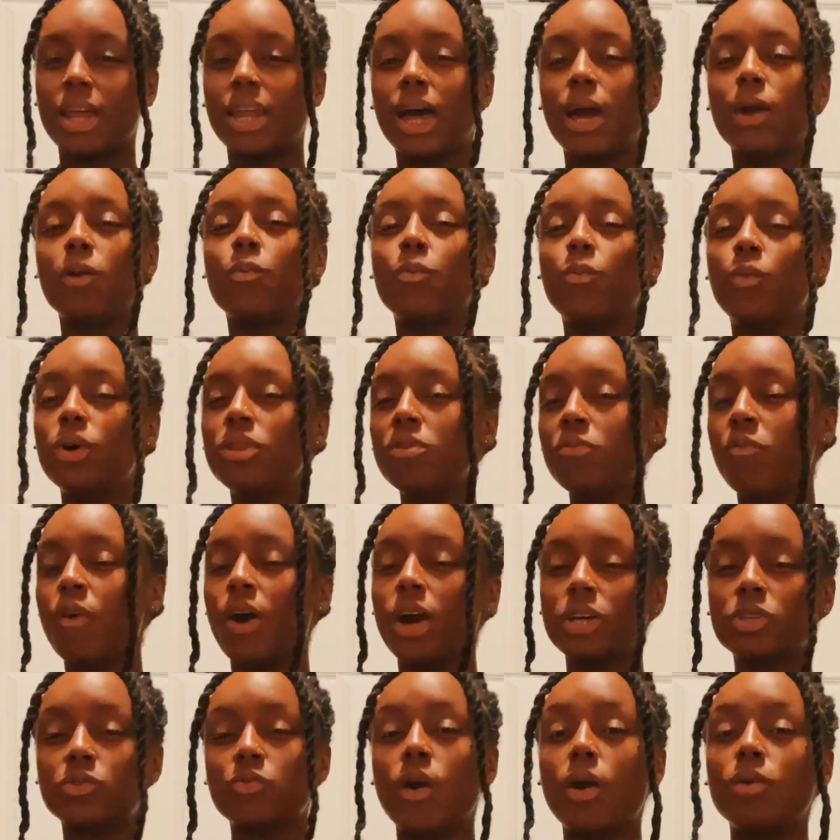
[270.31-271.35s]
Like, what the fuck
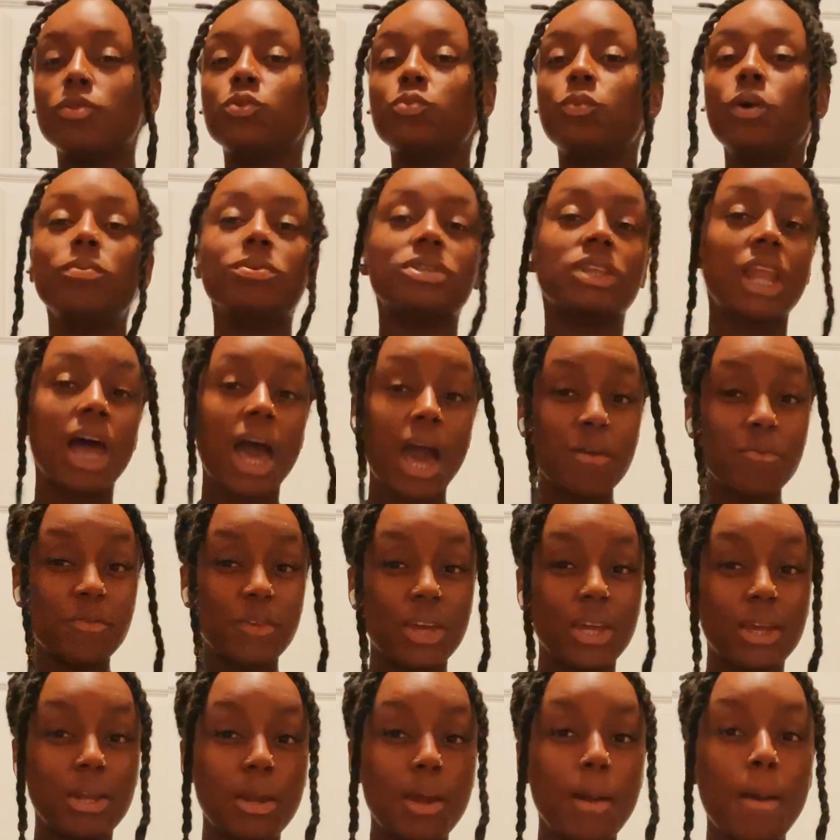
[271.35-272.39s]
is wrong? We was
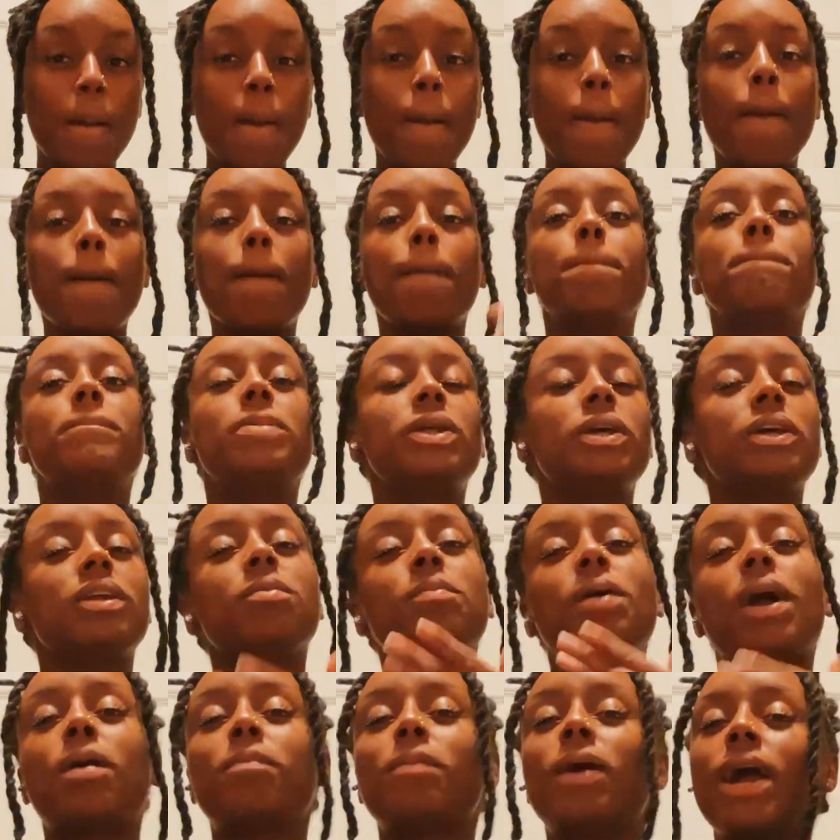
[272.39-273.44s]
laughing, but in the
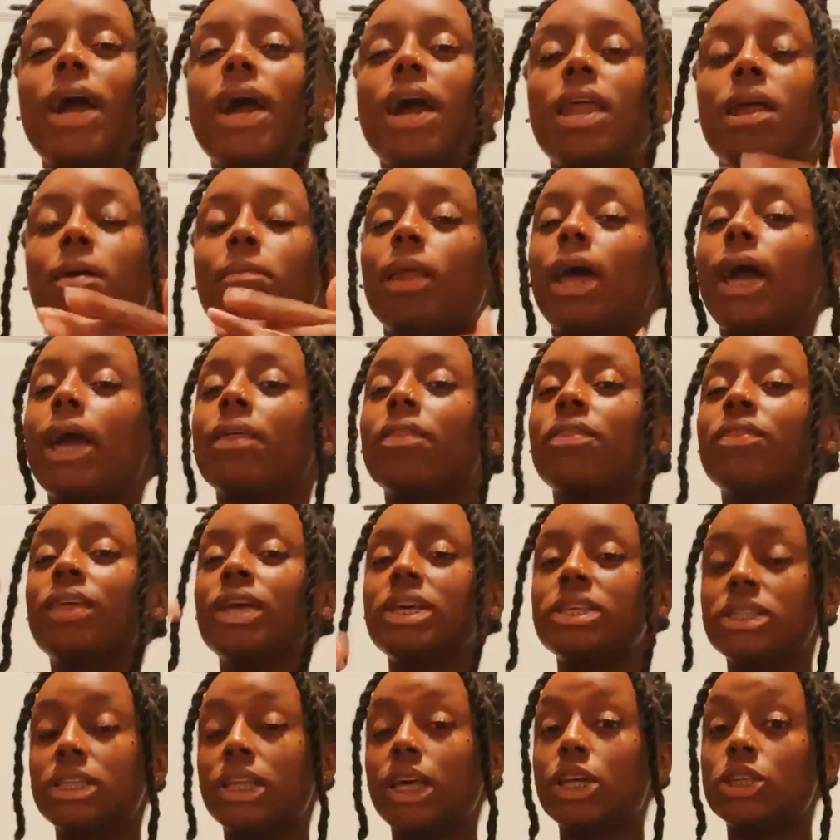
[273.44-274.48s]
back of my head, I'm like,
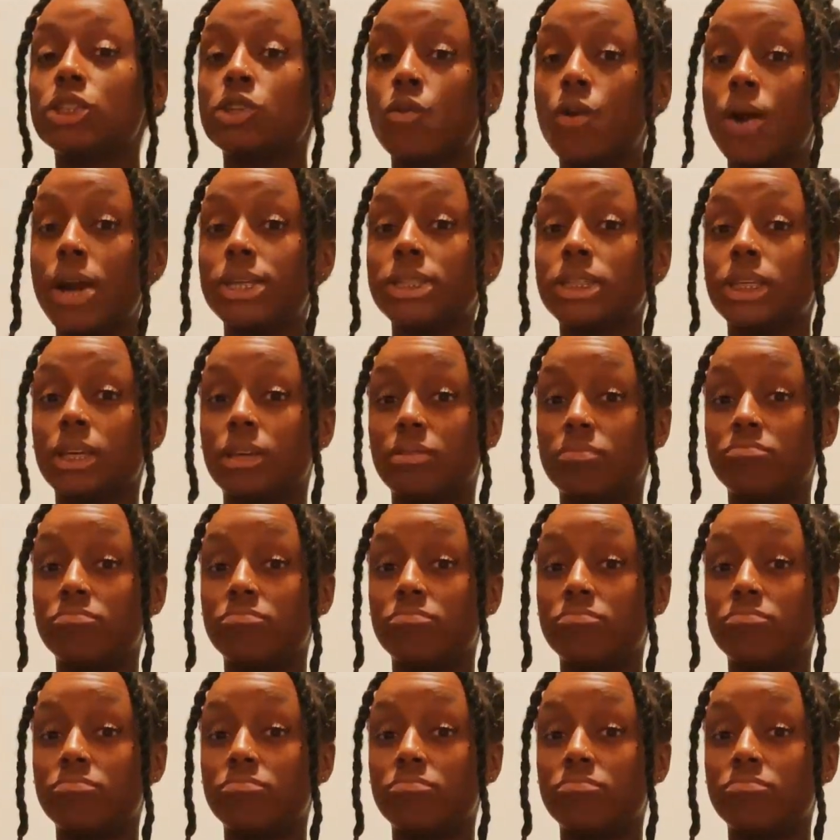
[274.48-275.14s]
this nigga's crazy.